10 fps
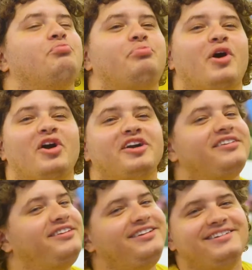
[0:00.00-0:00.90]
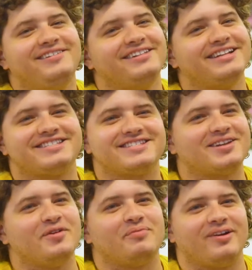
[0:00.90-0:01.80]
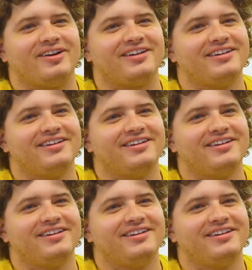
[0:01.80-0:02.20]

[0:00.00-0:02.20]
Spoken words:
Bard. Let's just go bard.